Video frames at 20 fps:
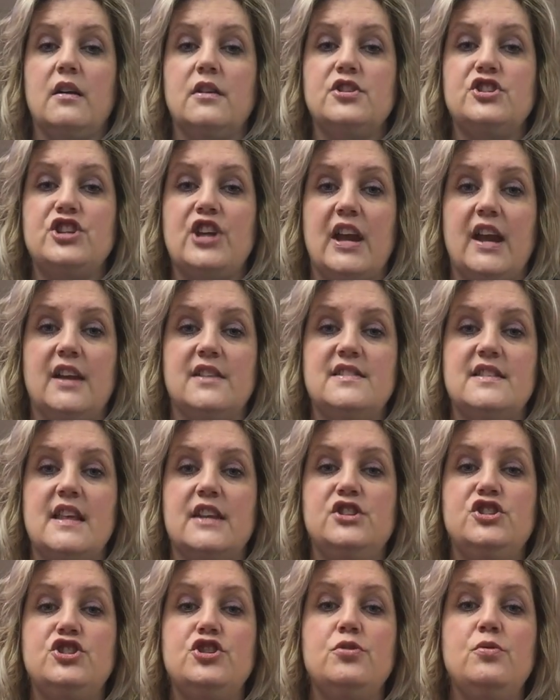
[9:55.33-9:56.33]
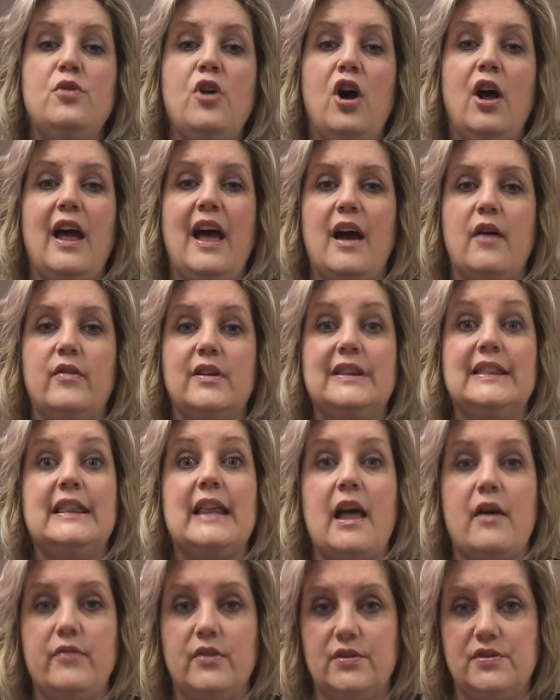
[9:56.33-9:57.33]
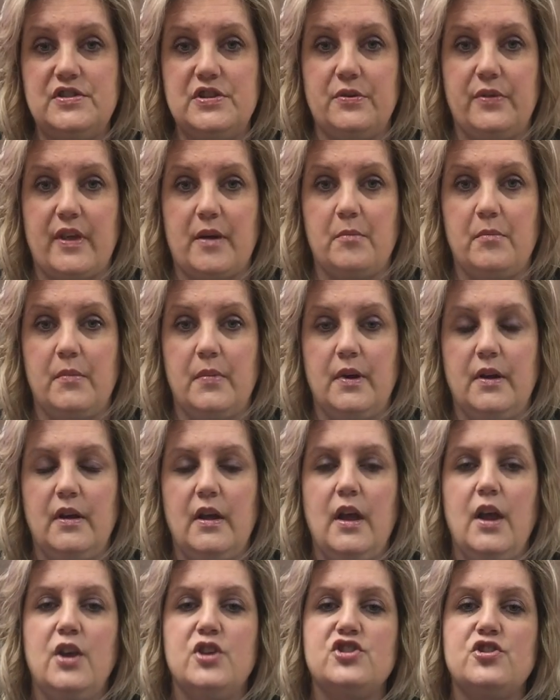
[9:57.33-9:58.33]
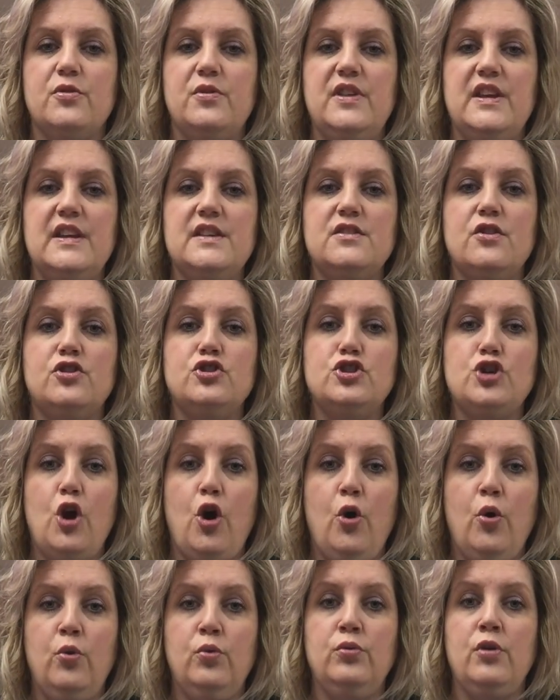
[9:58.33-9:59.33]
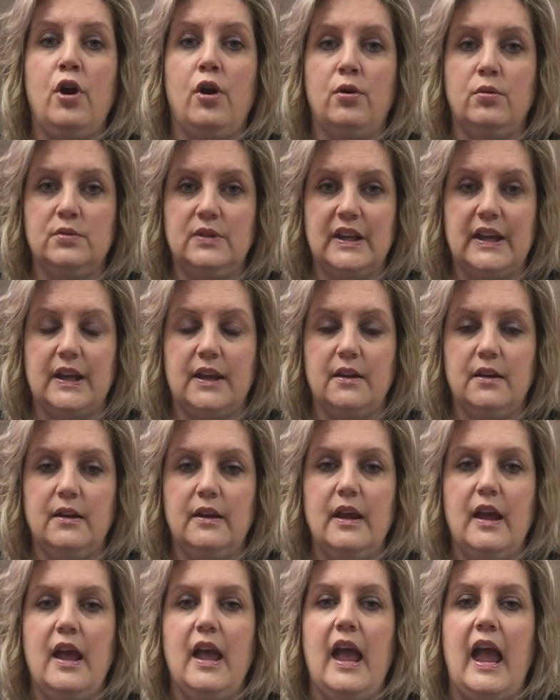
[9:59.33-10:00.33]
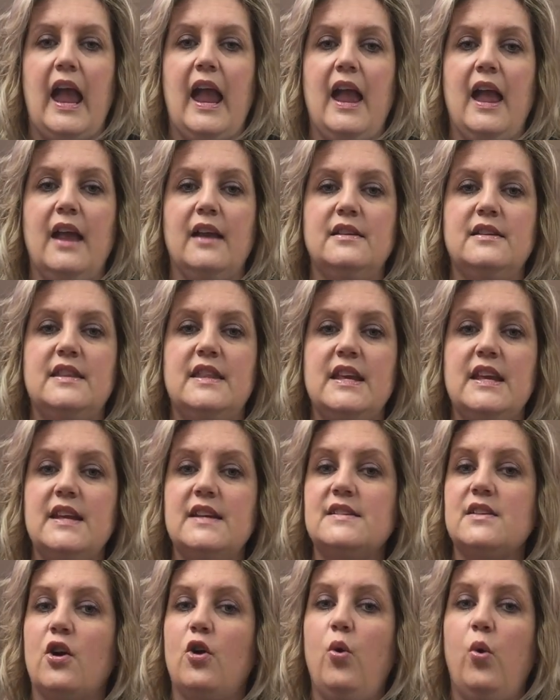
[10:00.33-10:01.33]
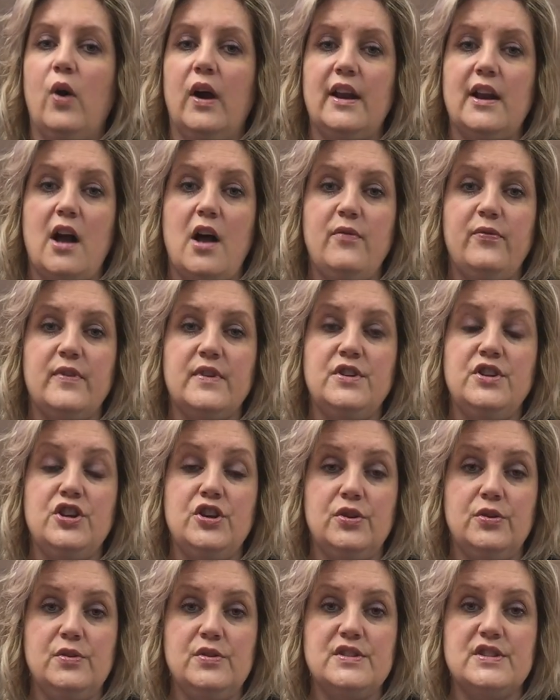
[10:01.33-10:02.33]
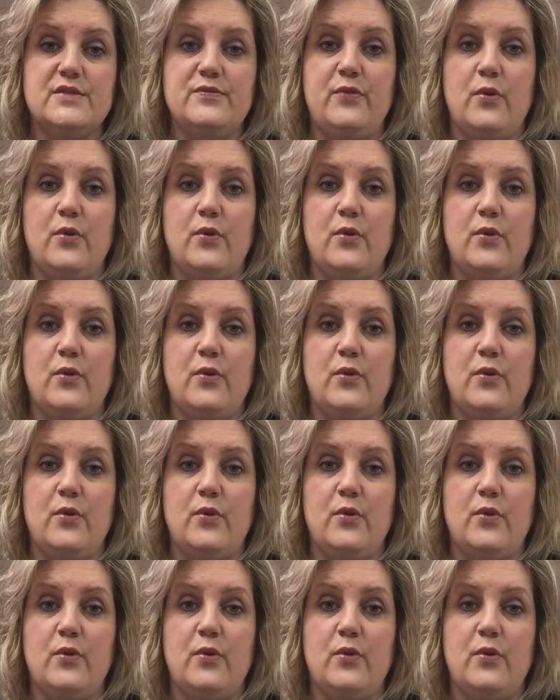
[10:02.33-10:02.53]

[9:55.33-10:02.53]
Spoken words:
shades that do not have a level to them. So these are tone only. And these are quite often used